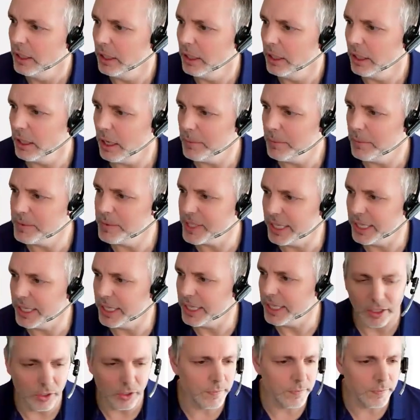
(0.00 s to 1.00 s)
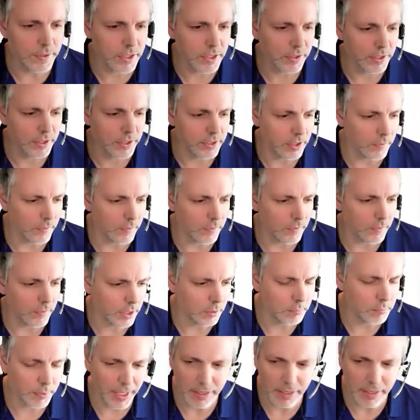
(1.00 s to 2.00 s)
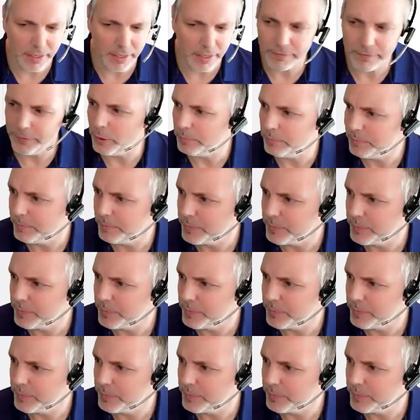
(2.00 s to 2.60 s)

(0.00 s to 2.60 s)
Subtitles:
I'm sending it over to the Dovetail platform.